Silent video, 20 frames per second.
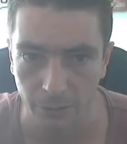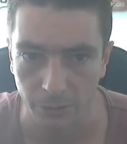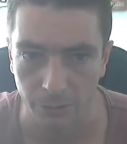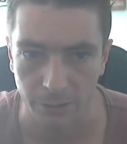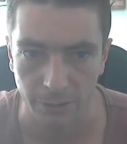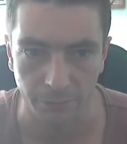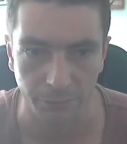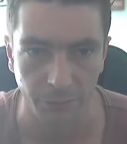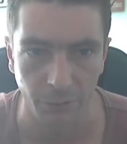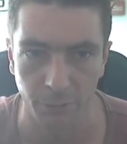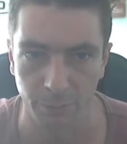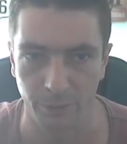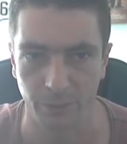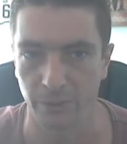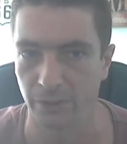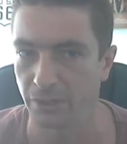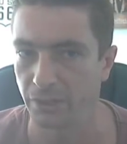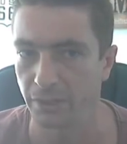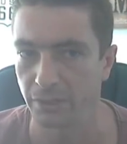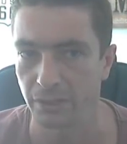there's a few
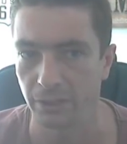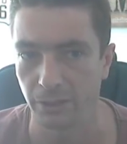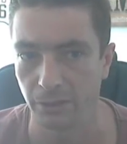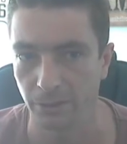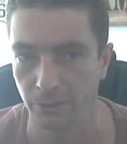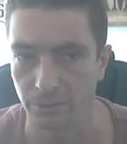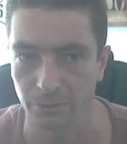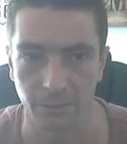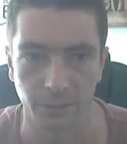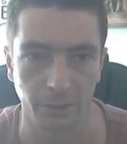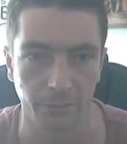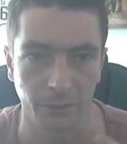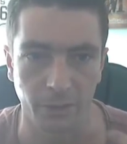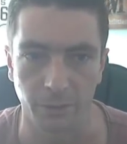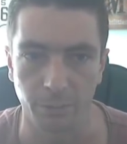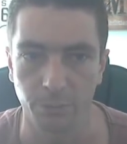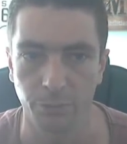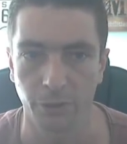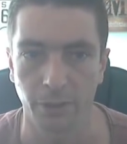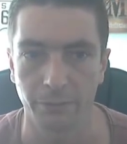bonuses here. You've
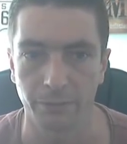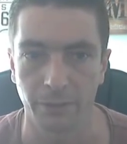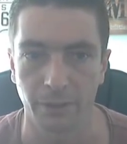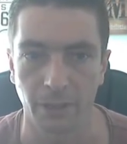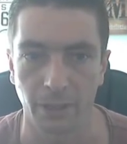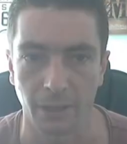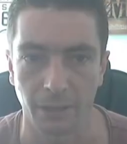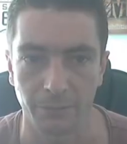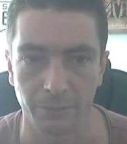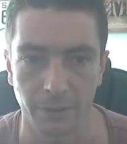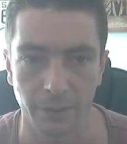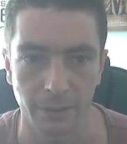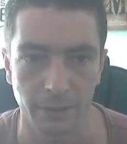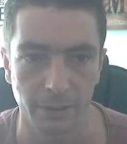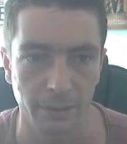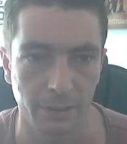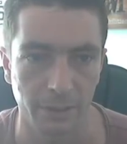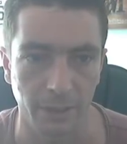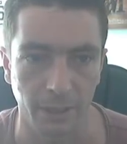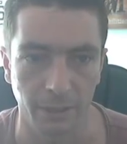got Profit
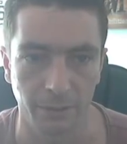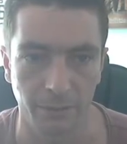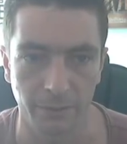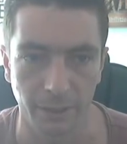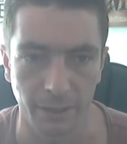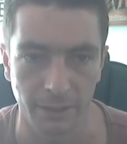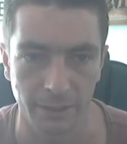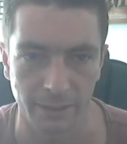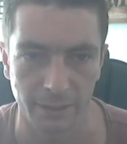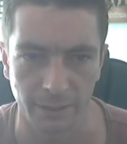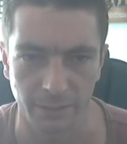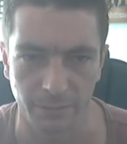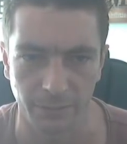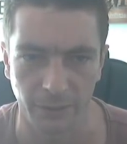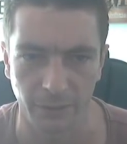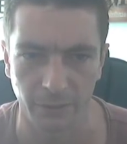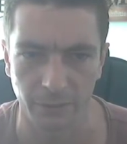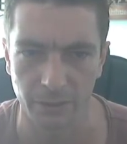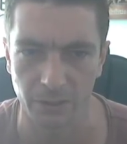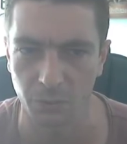Canvas, Instant
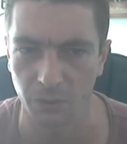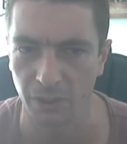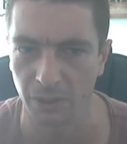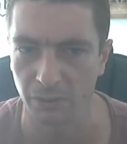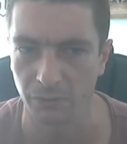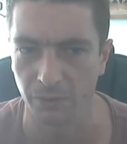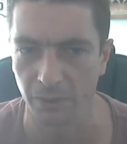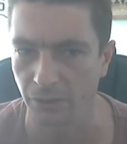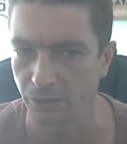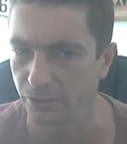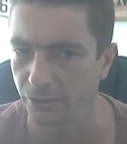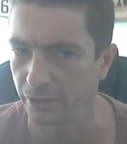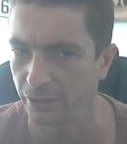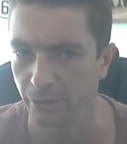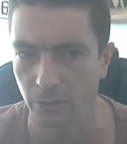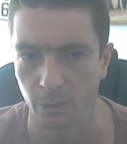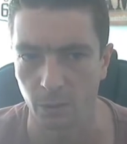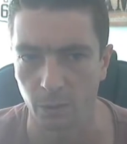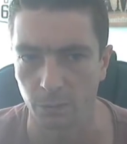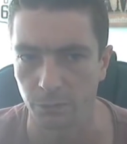Video Suite, Video
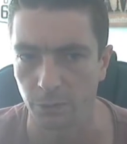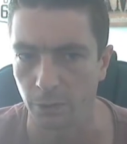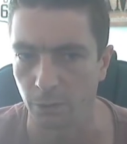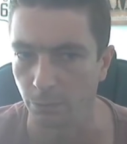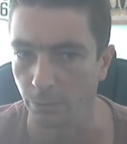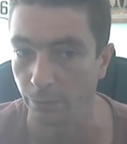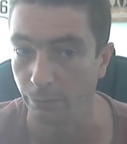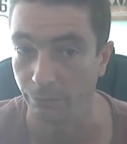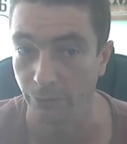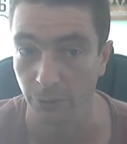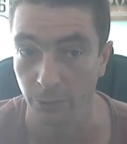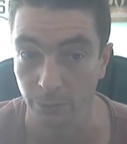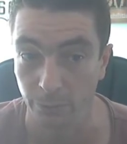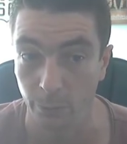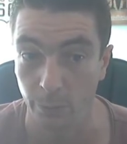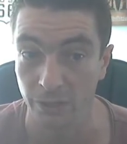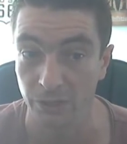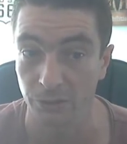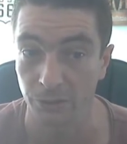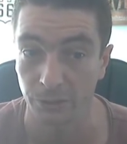Takeover, Review
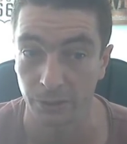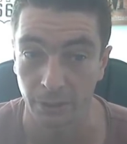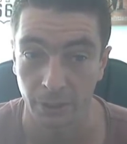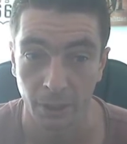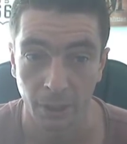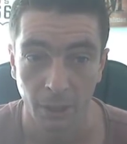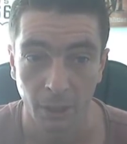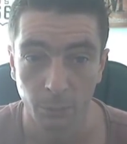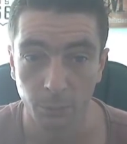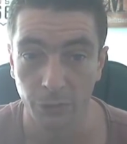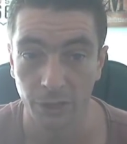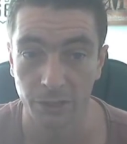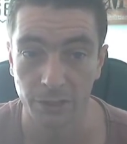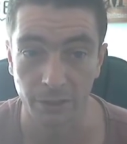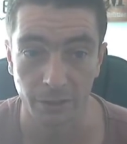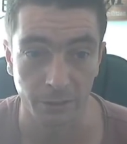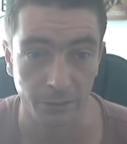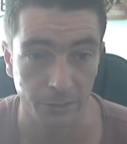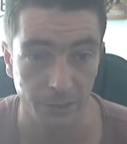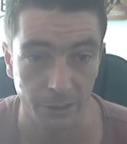Wizard, Brett's
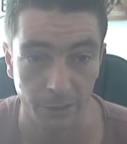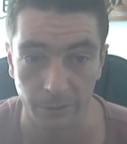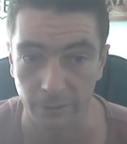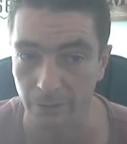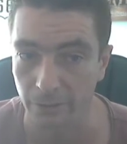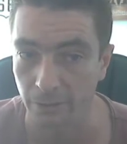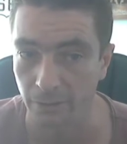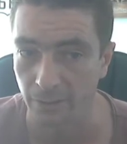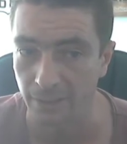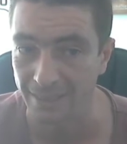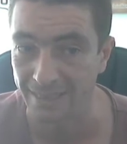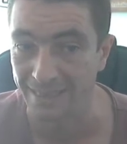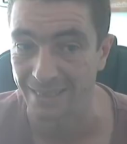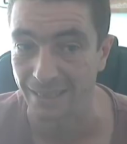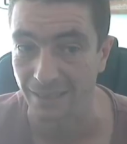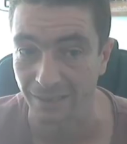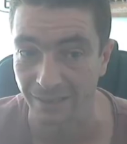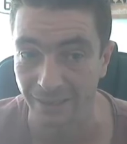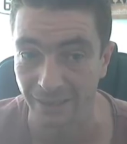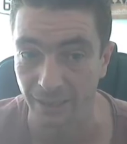Inner Circle,
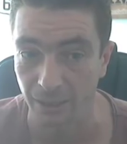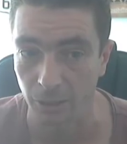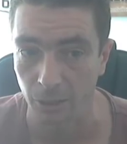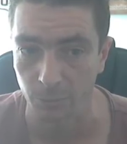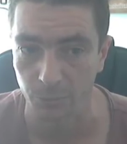Slide